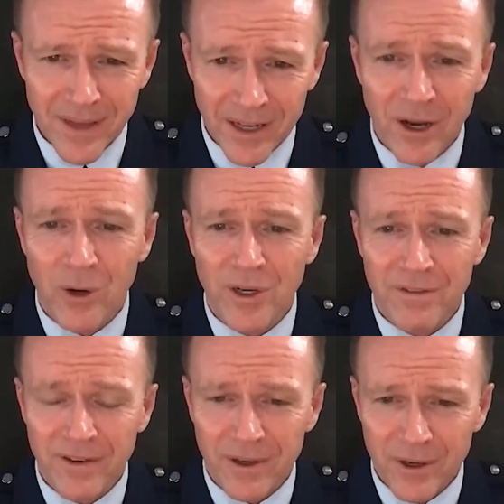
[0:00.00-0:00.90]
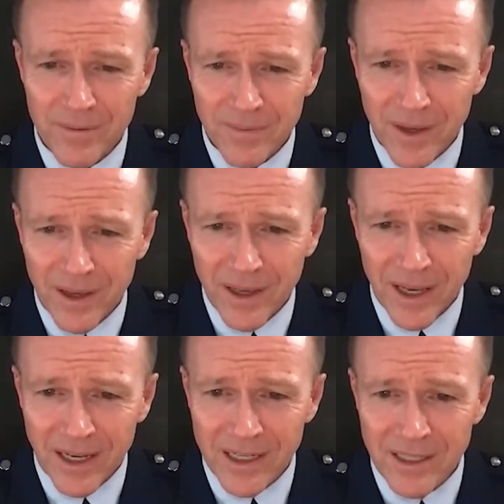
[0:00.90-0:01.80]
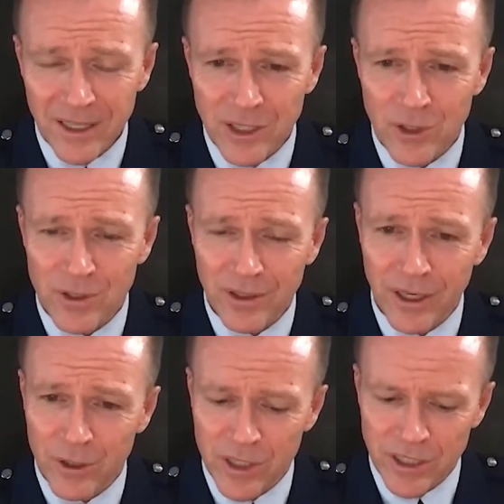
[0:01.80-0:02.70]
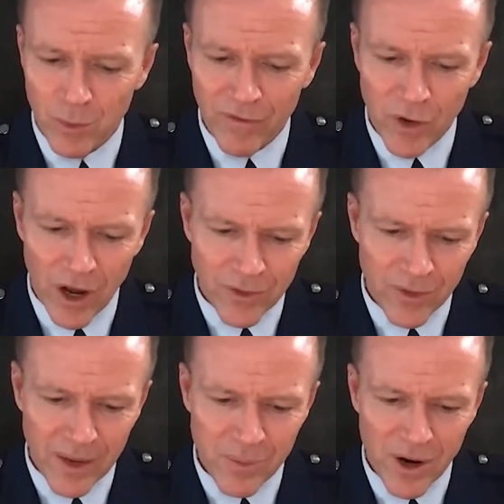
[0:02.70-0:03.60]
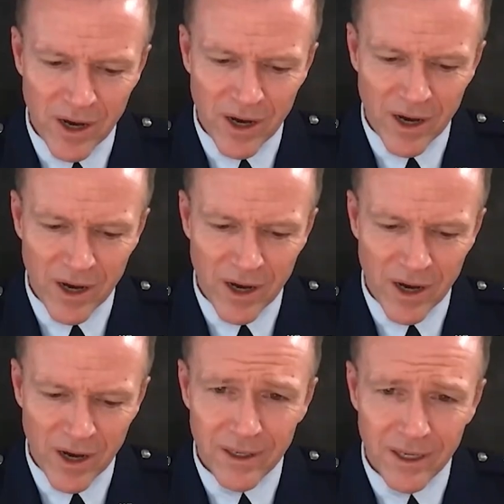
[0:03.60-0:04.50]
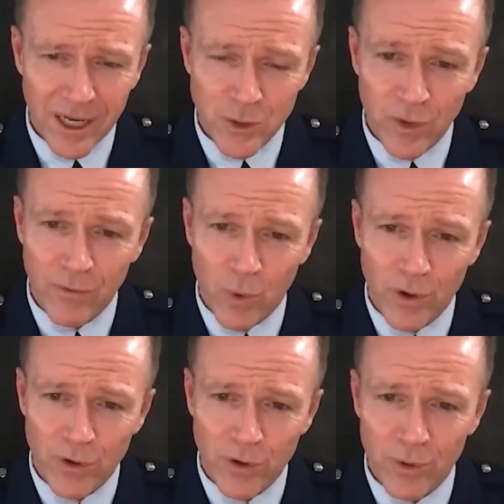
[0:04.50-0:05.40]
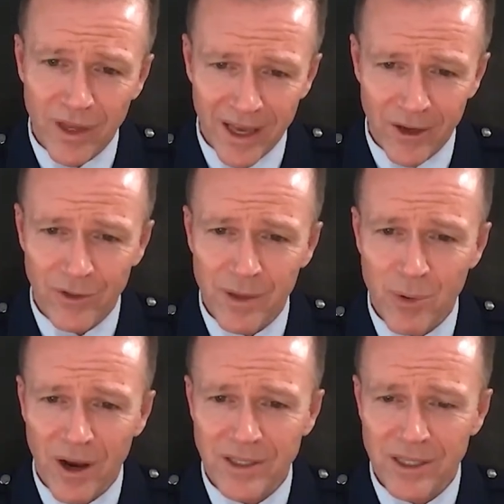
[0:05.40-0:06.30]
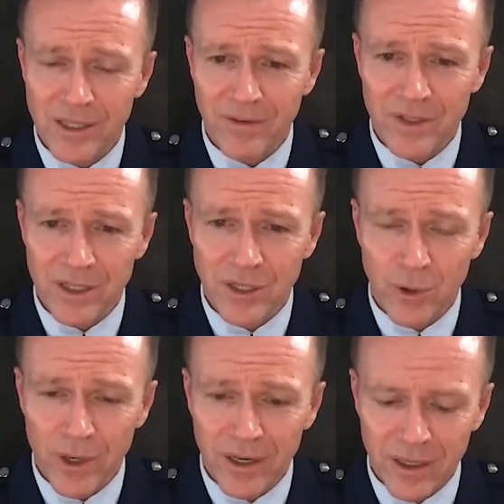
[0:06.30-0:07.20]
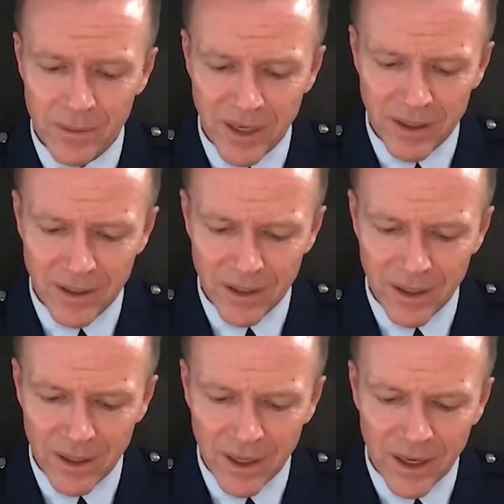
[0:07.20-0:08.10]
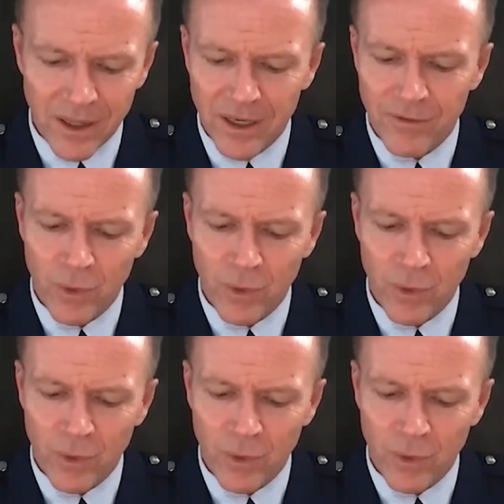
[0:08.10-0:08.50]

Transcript: and owning failure. And as leaders, as we've gone through that process, as we've worked through the healthy process of disagree and commit, And then if